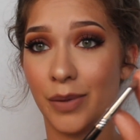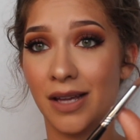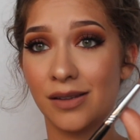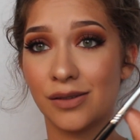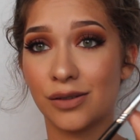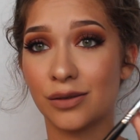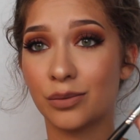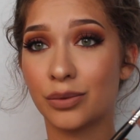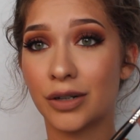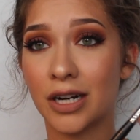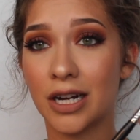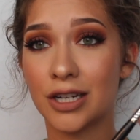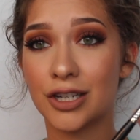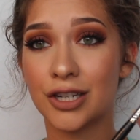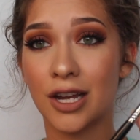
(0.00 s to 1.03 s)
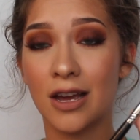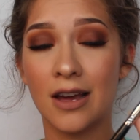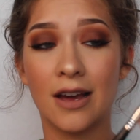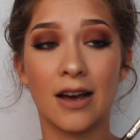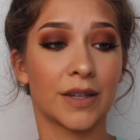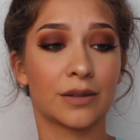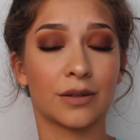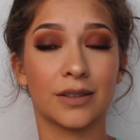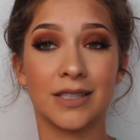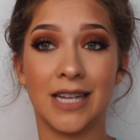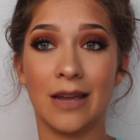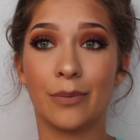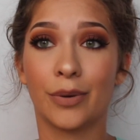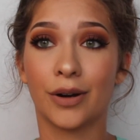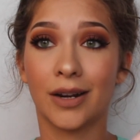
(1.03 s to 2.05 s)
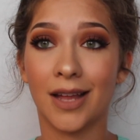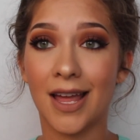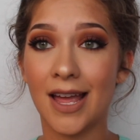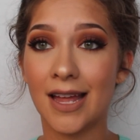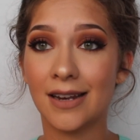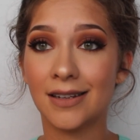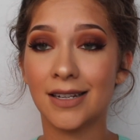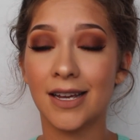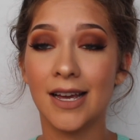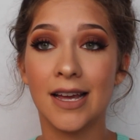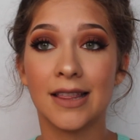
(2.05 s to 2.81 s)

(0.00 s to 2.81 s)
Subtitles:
pencil brush, little tapered end.